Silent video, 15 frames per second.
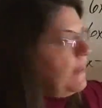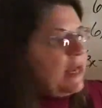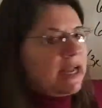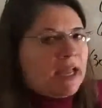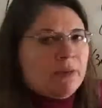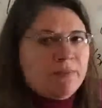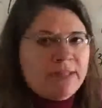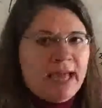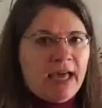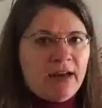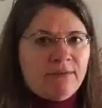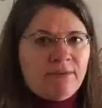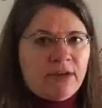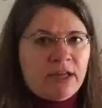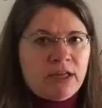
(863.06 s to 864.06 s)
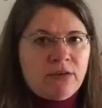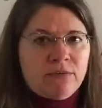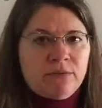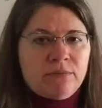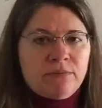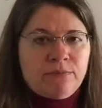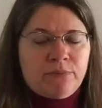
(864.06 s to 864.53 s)
that comes out of a
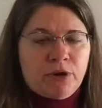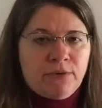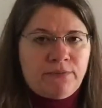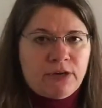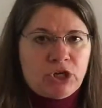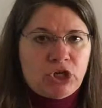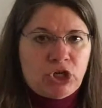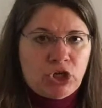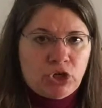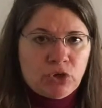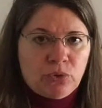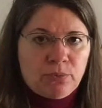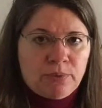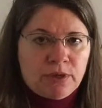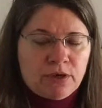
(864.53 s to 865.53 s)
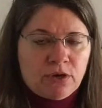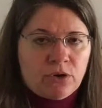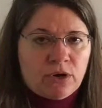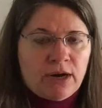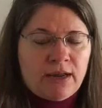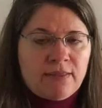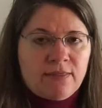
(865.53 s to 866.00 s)
perfect cube
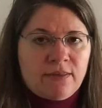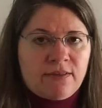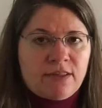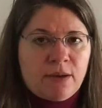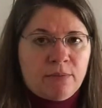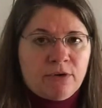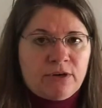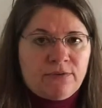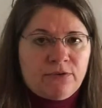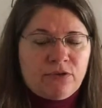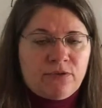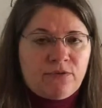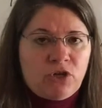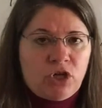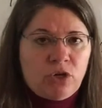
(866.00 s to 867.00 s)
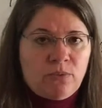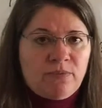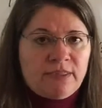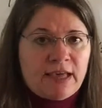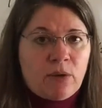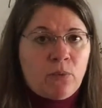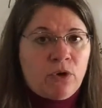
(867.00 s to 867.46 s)
or the sum or difference of cubes
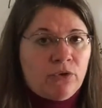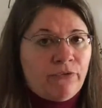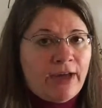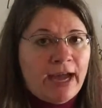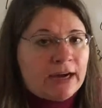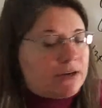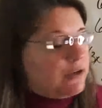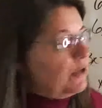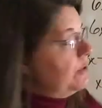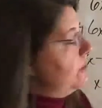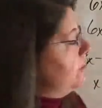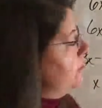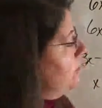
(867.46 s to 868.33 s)
that will factor.